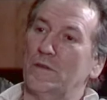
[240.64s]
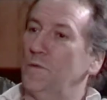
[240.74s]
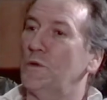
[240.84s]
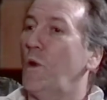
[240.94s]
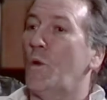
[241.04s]
you
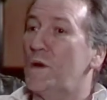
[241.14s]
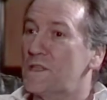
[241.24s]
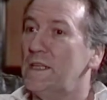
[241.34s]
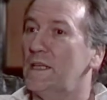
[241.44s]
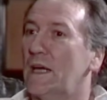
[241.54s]
would always
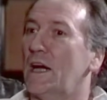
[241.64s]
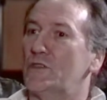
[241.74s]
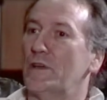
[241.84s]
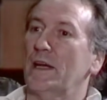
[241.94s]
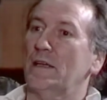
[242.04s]
need a guide
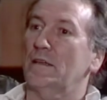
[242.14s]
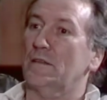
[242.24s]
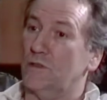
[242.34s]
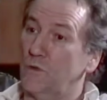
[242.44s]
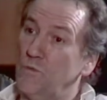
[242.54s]
track
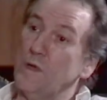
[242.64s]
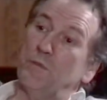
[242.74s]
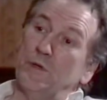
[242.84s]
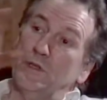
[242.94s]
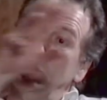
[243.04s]
to
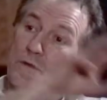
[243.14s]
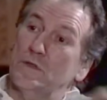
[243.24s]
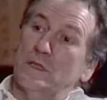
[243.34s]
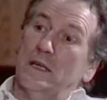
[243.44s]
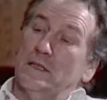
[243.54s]

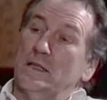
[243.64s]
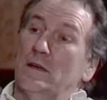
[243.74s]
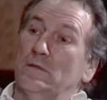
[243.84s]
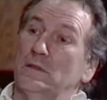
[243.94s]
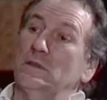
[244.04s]
reproduce that
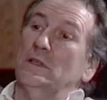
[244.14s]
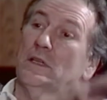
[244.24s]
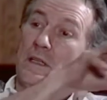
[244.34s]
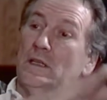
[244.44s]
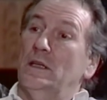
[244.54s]
sound
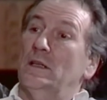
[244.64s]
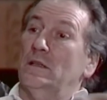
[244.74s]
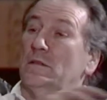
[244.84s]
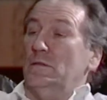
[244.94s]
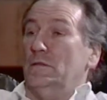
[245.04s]
in
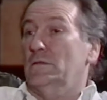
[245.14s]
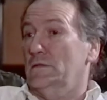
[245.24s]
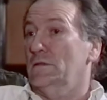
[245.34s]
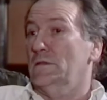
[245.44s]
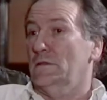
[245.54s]
a
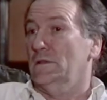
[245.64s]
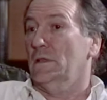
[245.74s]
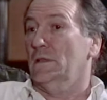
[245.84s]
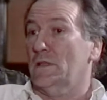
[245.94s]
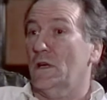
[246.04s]

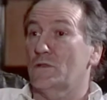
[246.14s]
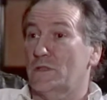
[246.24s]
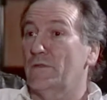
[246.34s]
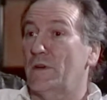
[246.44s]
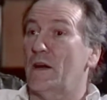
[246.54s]
closed
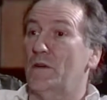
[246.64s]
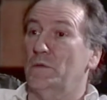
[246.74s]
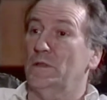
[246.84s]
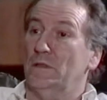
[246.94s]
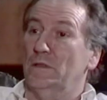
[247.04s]
environment,